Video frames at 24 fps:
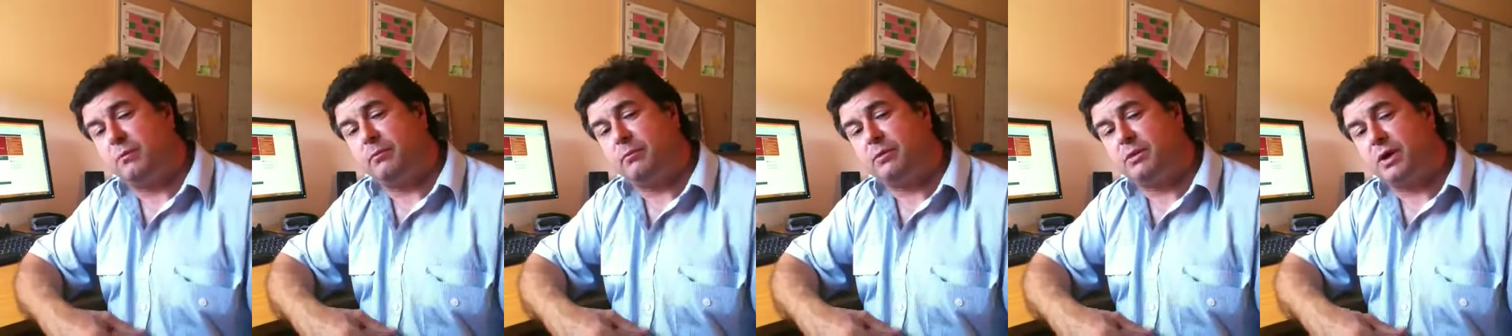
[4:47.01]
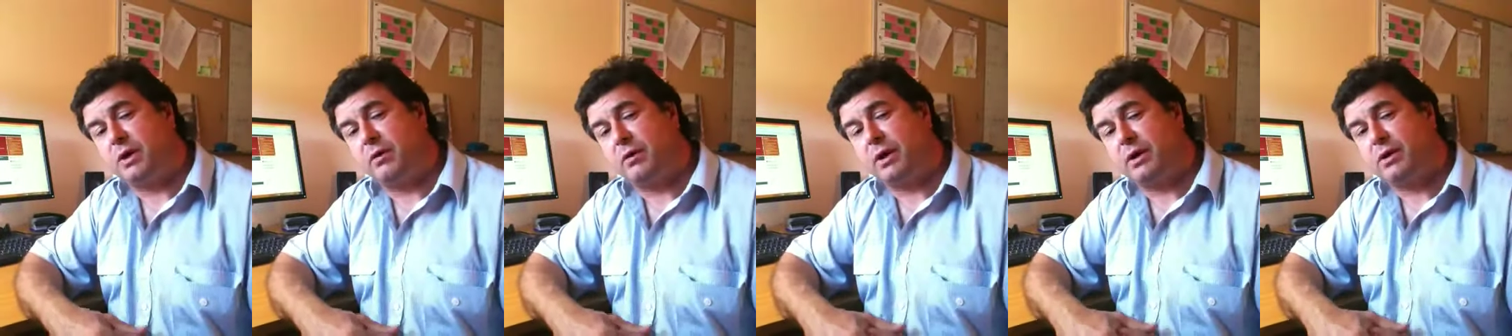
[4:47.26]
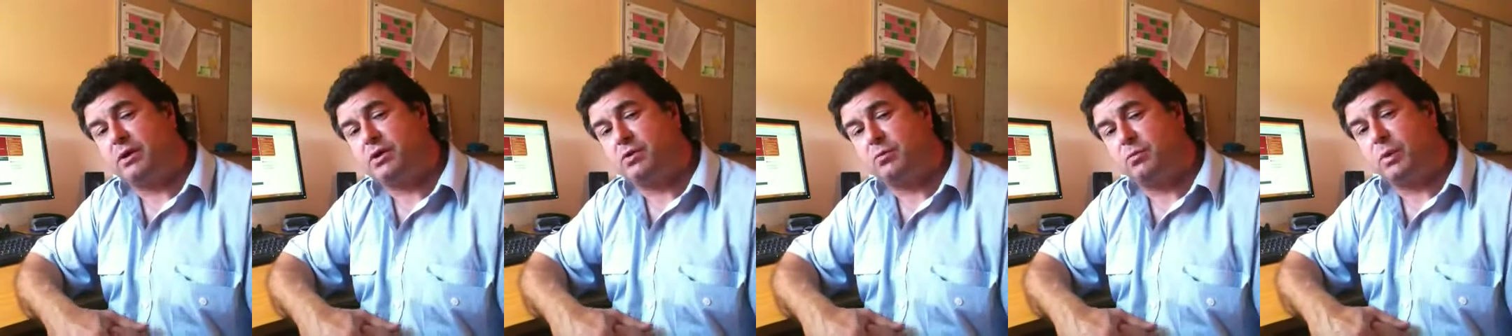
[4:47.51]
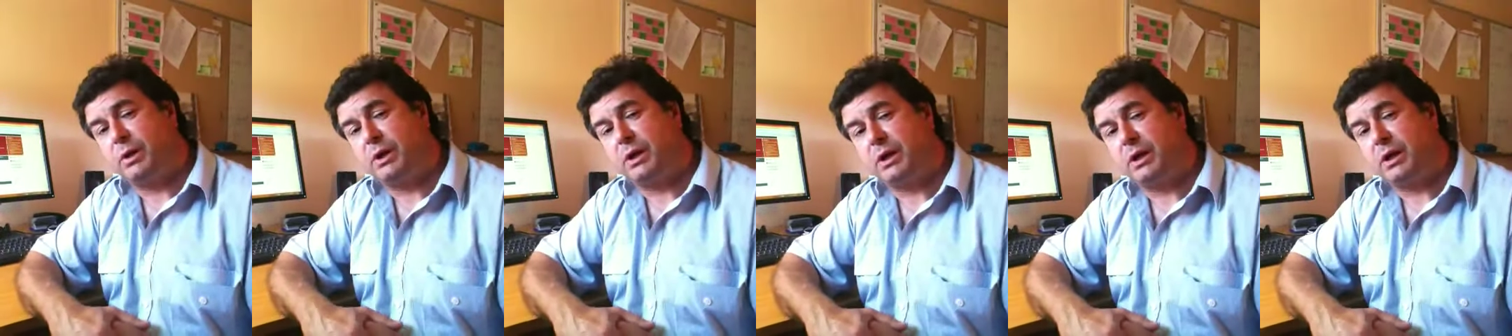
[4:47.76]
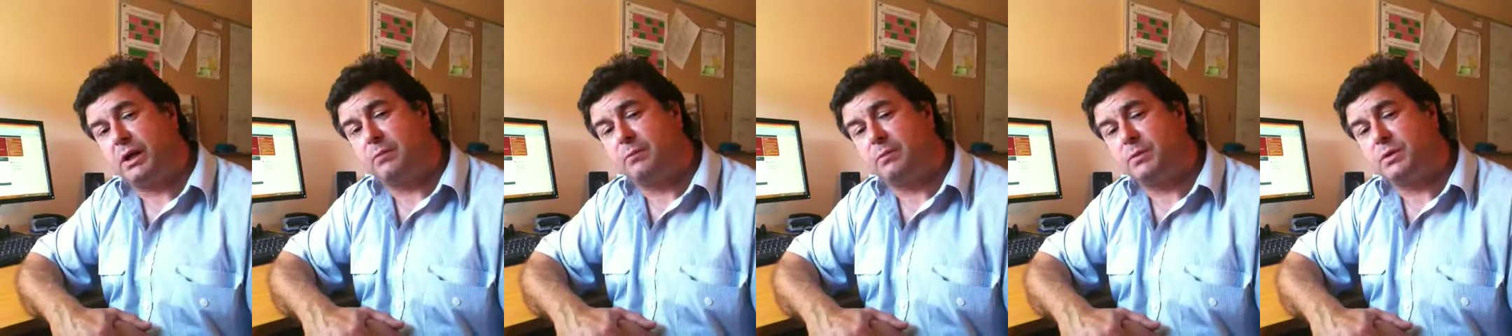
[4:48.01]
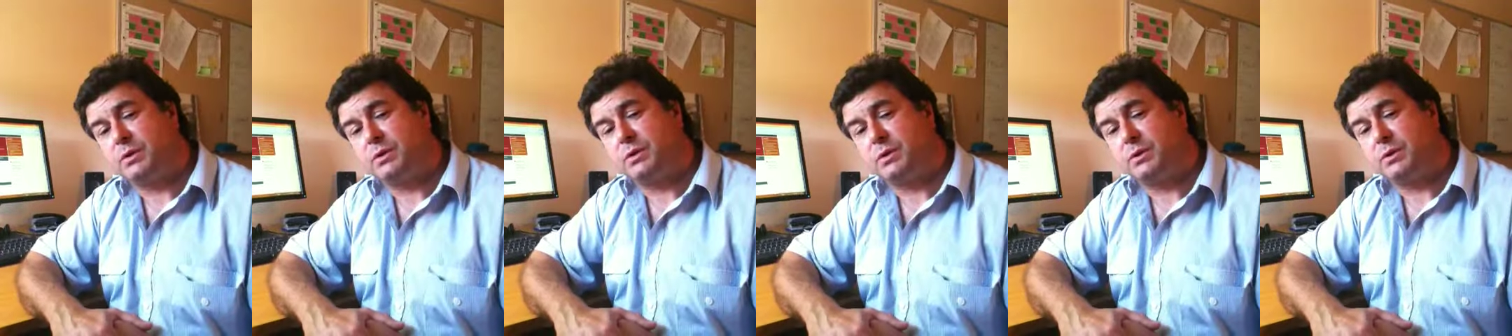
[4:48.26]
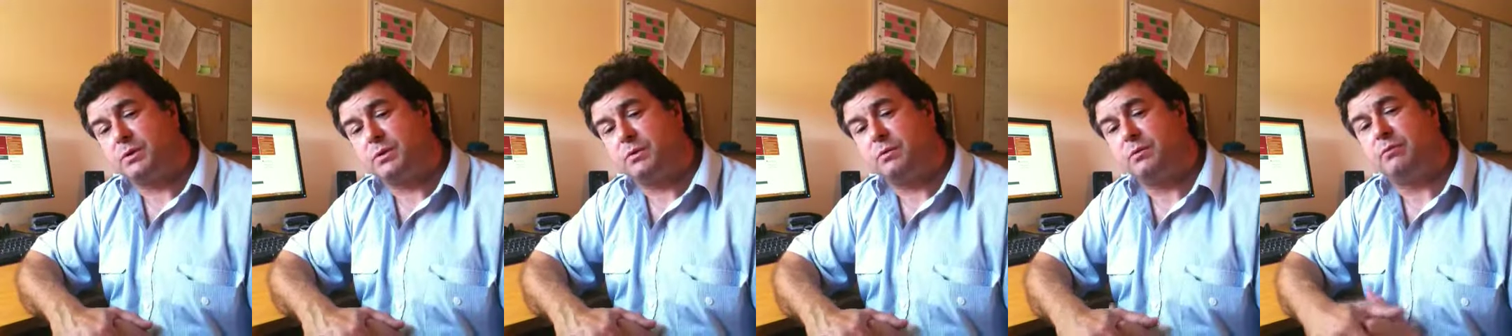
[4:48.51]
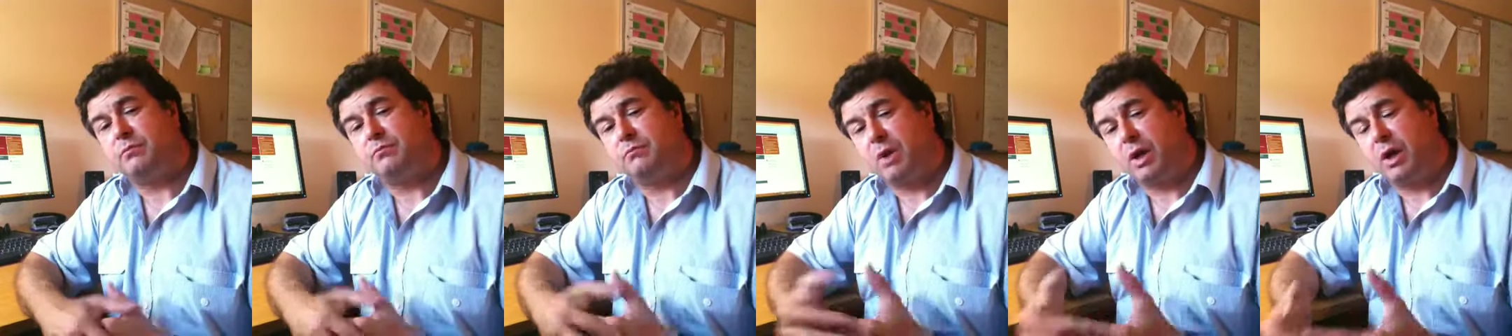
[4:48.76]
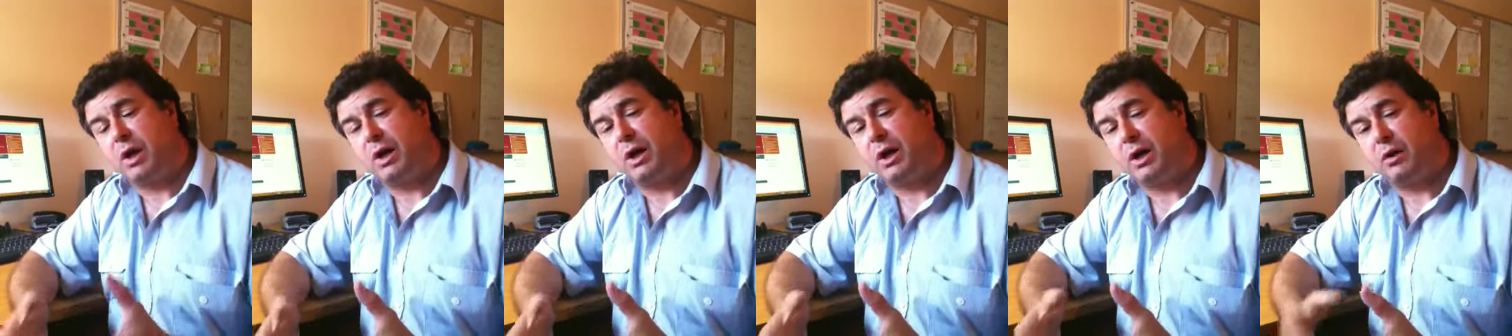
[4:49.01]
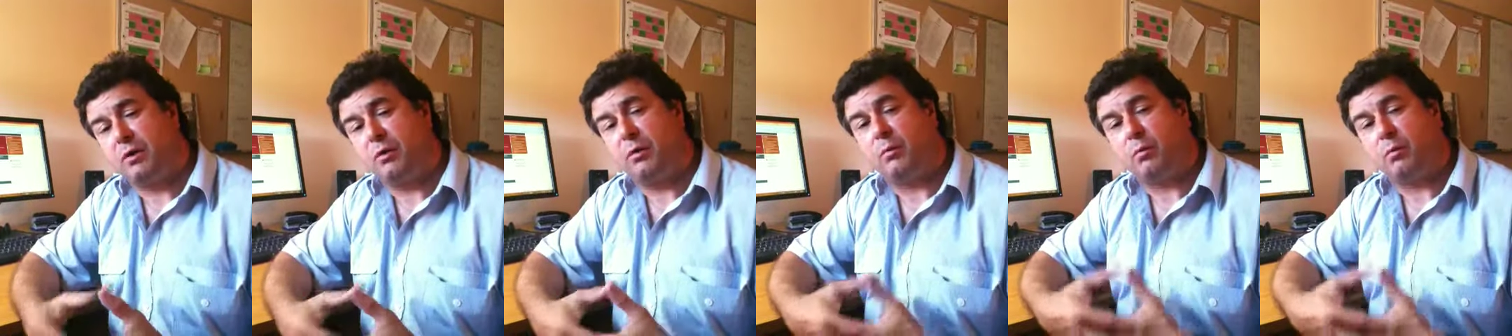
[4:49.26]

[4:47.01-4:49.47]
direction when it comes to Milo